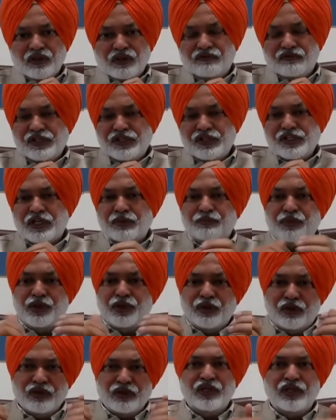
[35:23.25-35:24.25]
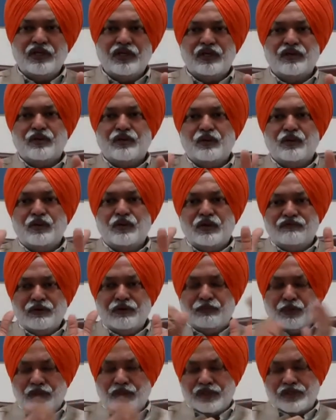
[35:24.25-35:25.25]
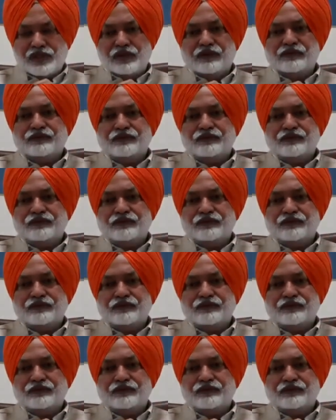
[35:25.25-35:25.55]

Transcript: which are beyond the control of the police